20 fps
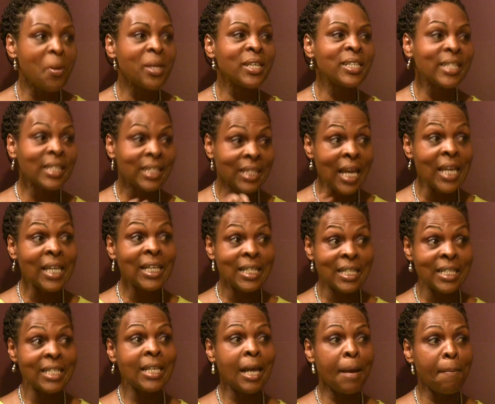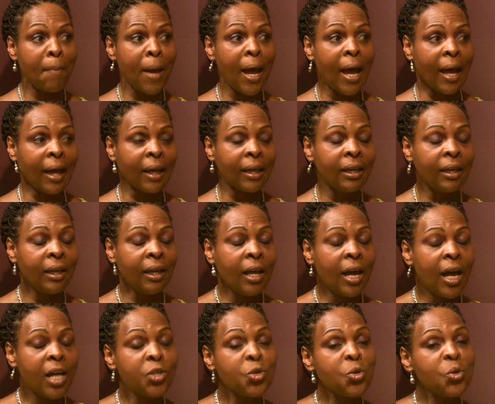taking a step back
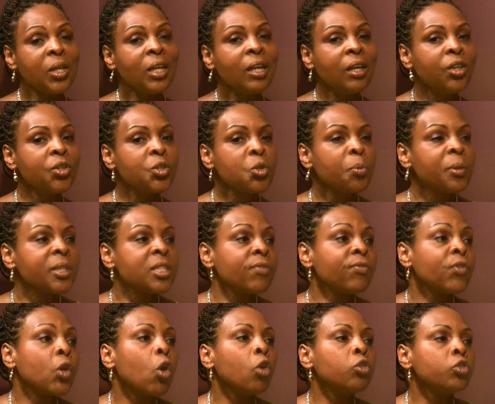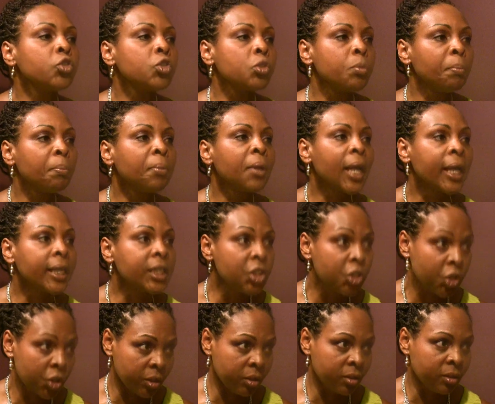and doing a little bit of
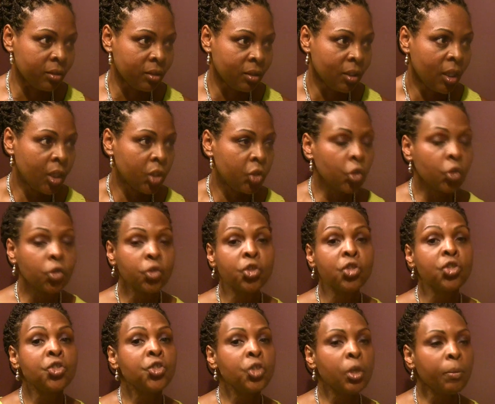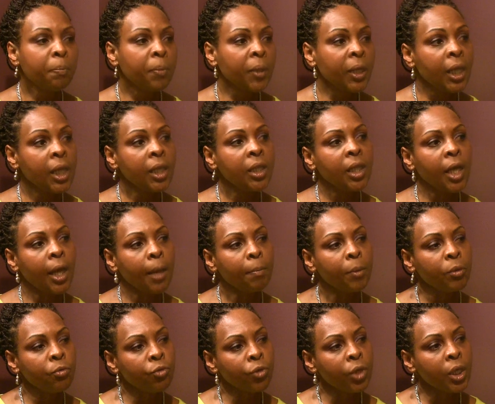contemplation, not just jumping in there,
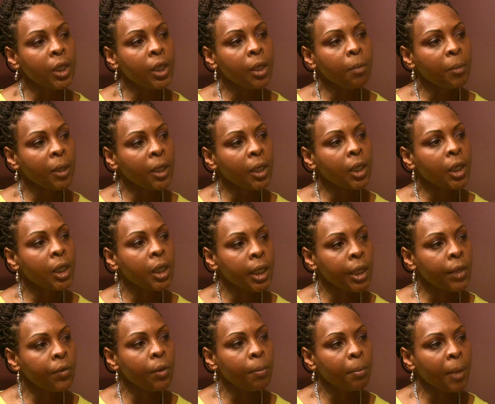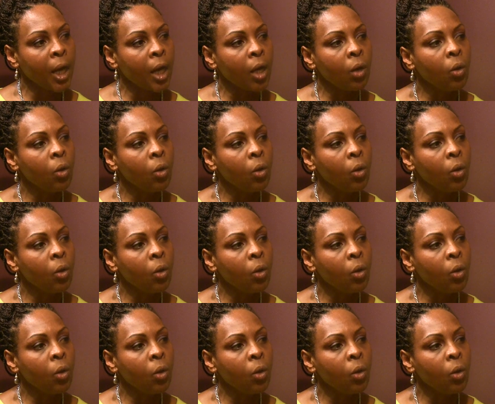but really being clear about